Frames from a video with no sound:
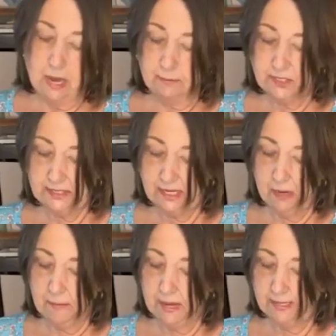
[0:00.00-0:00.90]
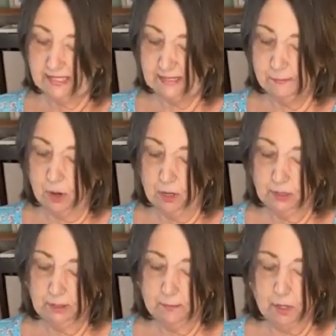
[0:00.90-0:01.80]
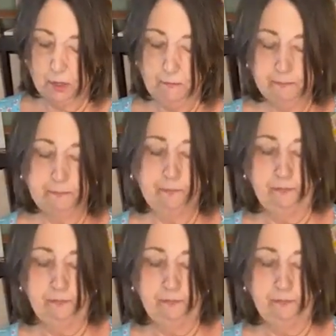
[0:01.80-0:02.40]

And I'm just gonna make a small little bow.